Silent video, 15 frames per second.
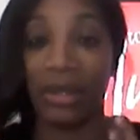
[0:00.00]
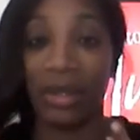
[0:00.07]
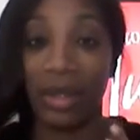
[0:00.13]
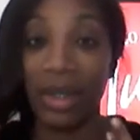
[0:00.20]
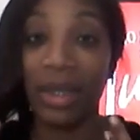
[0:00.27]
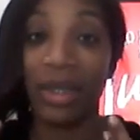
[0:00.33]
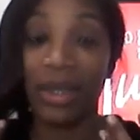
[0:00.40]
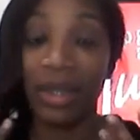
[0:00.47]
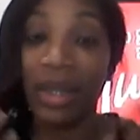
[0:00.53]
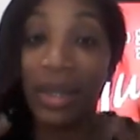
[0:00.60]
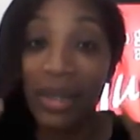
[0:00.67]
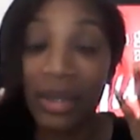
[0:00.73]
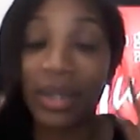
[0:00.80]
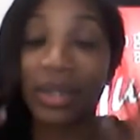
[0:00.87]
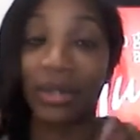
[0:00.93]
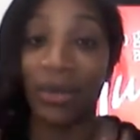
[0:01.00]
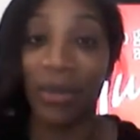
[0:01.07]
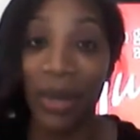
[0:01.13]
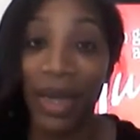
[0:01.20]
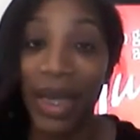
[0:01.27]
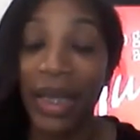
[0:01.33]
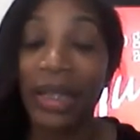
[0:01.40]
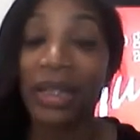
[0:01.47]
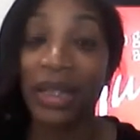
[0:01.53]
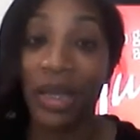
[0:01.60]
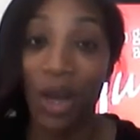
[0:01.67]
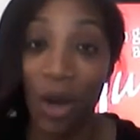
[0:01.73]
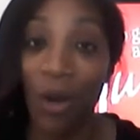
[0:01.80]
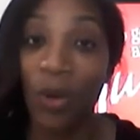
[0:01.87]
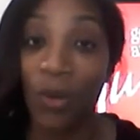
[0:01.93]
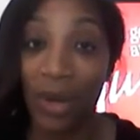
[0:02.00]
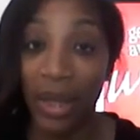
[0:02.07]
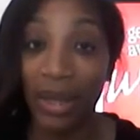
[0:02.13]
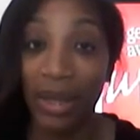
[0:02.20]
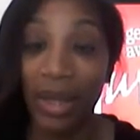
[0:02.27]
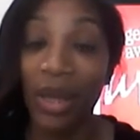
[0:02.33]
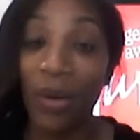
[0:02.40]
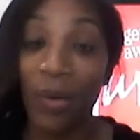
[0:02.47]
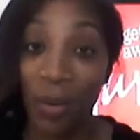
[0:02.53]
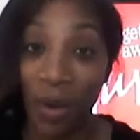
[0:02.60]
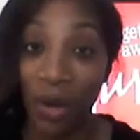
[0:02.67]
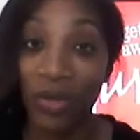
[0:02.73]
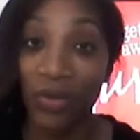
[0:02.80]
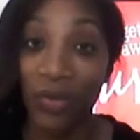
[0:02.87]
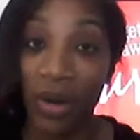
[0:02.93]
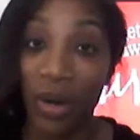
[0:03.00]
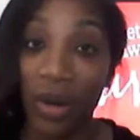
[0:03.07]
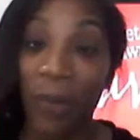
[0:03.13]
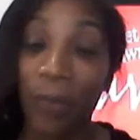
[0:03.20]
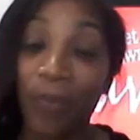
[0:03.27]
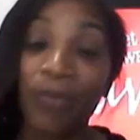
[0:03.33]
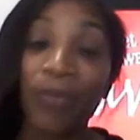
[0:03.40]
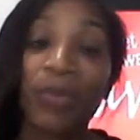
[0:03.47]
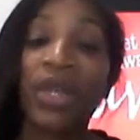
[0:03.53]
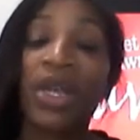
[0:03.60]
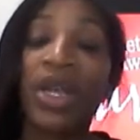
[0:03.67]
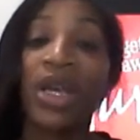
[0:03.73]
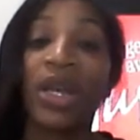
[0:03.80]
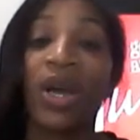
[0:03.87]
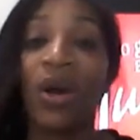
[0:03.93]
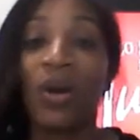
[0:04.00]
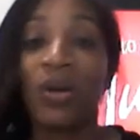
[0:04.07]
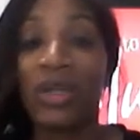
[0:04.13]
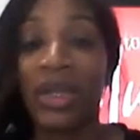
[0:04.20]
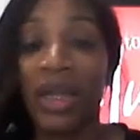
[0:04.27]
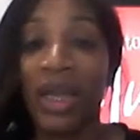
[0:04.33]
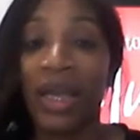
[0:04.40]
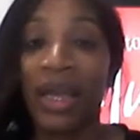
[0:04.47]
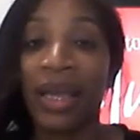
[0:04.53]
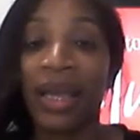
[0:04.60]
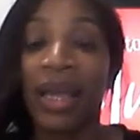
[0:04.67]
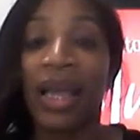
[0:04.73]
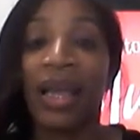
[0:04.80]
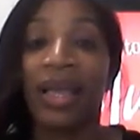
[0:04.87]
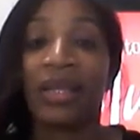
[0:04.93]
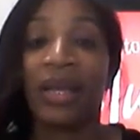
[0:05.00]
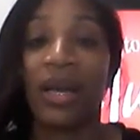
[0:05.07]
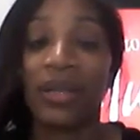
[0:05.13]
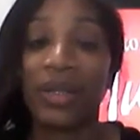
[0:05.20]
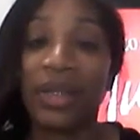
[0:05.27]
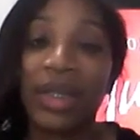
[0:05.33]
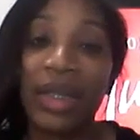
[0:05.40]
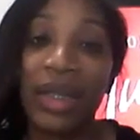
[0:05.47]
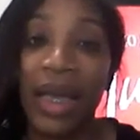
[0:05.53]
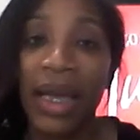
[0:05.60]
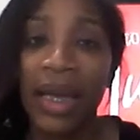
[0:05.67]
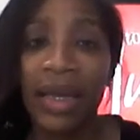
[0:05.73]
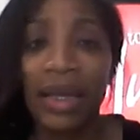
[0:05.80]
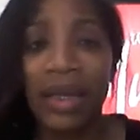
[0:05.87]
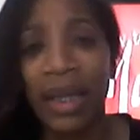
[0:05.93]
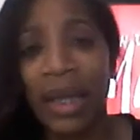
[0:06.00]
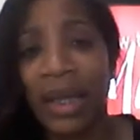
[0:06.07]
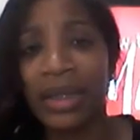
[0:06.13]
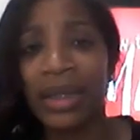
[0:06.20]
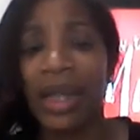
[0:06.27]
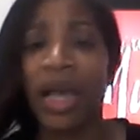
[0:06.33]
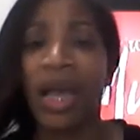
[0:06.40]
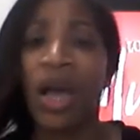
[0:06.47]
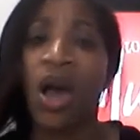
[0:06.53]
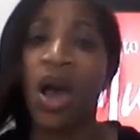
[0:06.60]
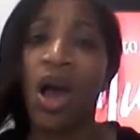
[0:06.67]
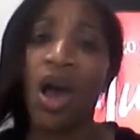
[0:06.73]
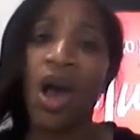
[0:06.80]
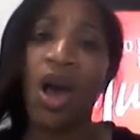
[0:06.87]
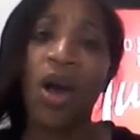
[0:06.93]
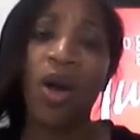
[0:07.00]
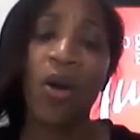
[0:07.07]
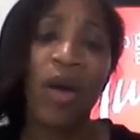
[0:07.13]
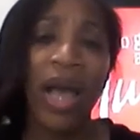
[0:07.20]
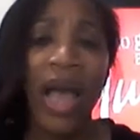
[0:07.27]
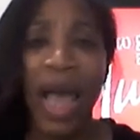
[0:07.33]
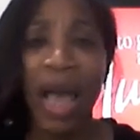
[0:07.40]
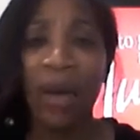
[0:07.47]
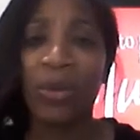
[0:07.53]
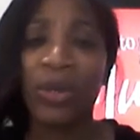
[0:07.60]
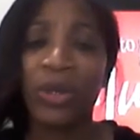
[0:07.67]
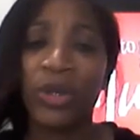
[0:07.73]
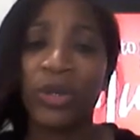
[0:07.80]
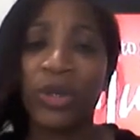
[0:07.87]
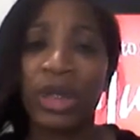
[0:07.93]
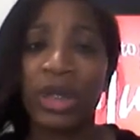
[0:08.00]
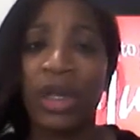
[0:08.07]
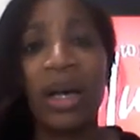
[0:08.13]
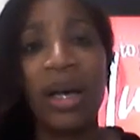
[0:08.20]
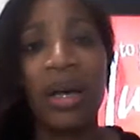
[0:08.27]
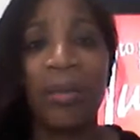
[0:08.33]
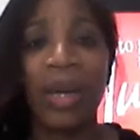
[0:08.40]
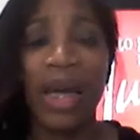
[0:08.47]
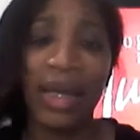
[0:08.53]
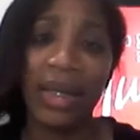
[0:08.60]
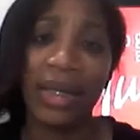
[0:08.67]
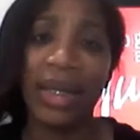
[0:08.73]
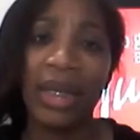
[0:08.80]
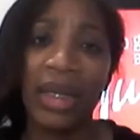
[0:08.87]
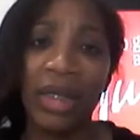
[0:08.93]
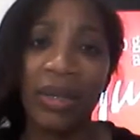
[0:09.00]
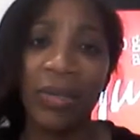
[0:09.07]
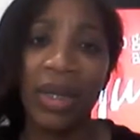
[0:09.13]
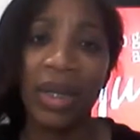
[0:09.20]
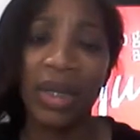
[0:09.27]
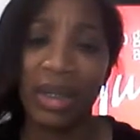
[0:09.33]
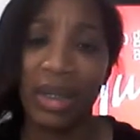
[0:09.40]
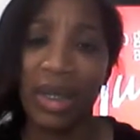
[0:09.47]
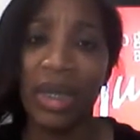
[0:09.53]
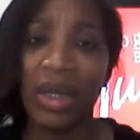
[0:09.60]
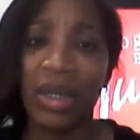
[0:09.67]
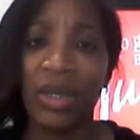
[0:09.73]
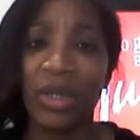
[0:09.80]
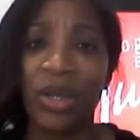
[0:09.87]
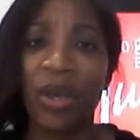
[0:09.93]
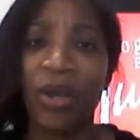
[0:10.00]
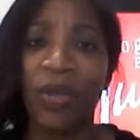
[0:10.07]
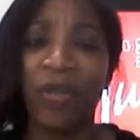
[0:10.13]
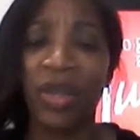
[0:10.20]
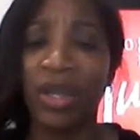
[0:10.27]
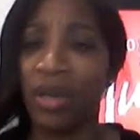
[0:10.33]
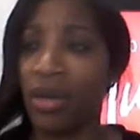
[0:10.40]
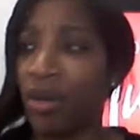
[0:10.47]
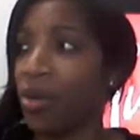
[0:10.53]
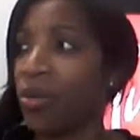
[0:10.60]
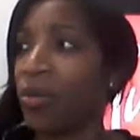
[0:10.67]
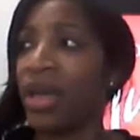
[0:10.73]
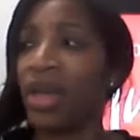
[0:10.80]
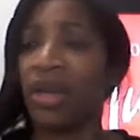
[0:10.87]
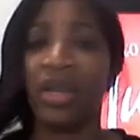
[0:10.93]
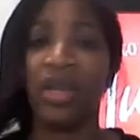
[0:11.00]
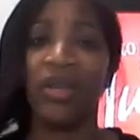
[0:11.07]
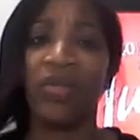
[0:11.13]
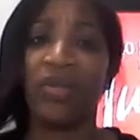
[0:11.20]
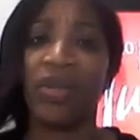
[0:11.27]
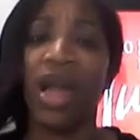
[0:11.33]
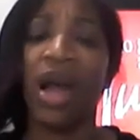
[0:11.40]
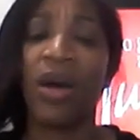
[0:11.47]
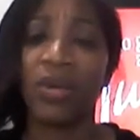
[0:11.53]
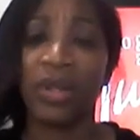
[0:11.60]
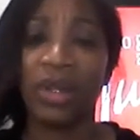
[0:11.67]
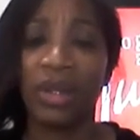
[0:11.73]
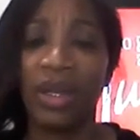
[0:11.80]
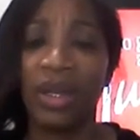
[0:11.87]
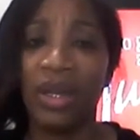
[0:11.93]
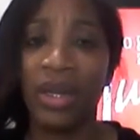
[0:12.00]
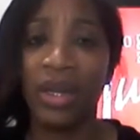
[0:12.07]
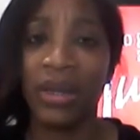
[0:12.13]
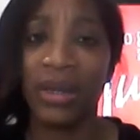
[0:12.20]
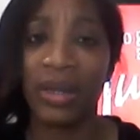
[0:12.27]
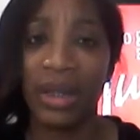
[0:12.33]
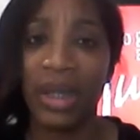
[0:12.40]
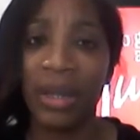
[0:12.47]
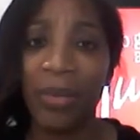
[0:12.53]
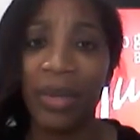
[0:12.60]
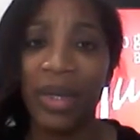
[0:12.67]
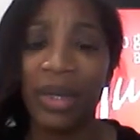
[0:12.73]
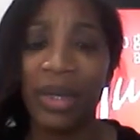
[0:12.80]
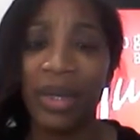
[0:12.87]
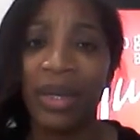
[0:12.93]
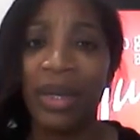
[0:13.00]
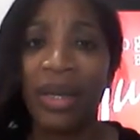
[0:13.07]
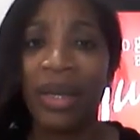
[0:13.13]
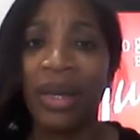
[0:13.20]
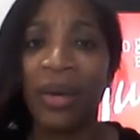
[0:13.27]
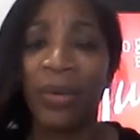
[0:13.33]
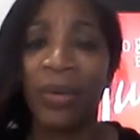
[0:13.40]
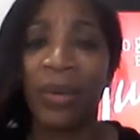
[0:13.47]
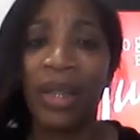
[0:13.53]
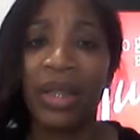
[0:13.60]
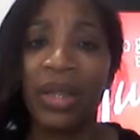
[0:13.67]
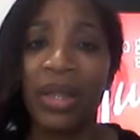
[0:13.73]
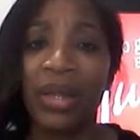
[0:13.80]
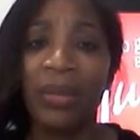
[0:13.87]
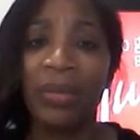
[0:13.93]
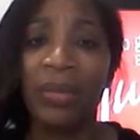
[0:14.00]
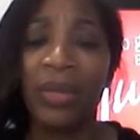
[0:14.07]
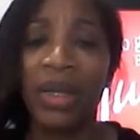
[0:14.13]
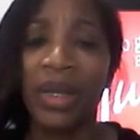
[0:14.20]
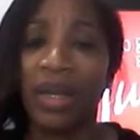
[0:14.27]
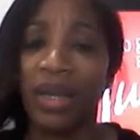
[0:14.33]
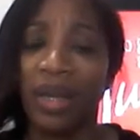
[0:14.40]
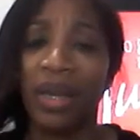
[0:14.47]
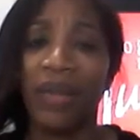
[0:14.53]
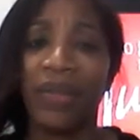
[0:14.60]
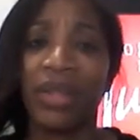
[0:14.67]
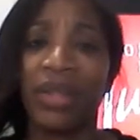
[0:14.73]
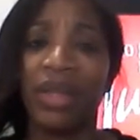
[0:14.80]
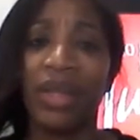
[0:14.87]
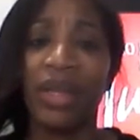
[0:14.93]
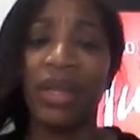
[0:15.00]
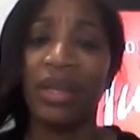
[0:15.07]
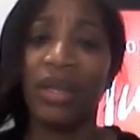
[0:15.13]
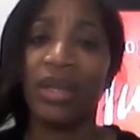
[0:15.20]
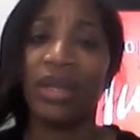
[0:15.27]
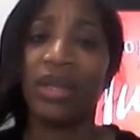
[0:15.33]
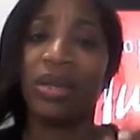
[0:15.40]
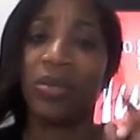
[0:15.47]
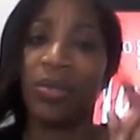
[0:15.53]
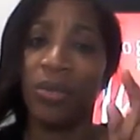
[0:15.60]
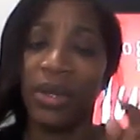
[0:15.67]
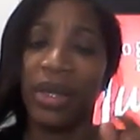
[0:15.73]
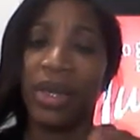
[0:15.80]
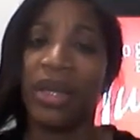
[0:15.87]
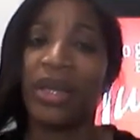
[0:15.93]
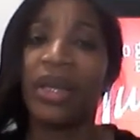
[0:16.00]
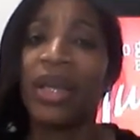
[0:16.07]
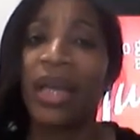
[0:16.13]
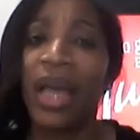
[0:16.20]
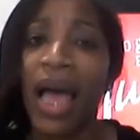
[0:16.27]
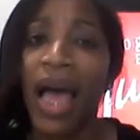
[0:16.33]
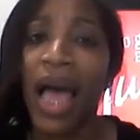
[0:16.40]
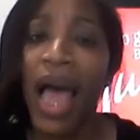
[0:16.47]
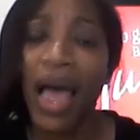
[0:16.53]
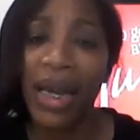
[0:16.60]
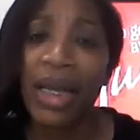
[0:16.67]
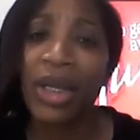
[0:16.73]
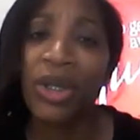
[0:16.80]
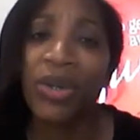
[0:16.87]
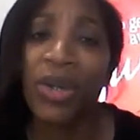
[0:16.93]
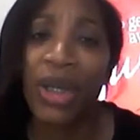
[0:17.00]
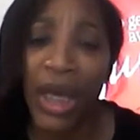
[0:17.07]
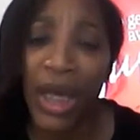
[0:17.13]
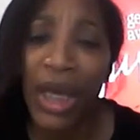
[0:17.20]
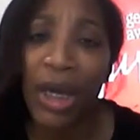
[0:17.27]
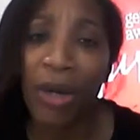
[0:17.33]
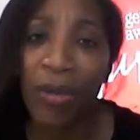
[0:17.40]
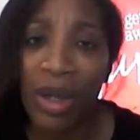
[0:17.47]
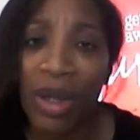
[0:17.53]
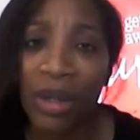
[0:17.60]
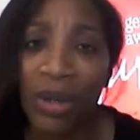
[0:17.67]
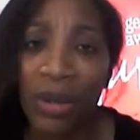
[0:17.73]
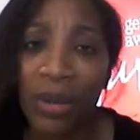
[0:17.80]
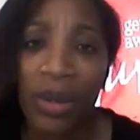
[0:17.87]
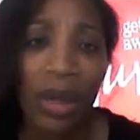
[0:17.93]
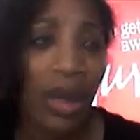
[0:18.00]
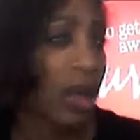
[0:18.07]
This is the wig to go with. It works for her. Goes in, talks to the lady, and the lady's like, oh, I want you to love my husband because he deserves it. No matter even y'all was sitting here sleeping and with him and everything, but I need you to kill me too.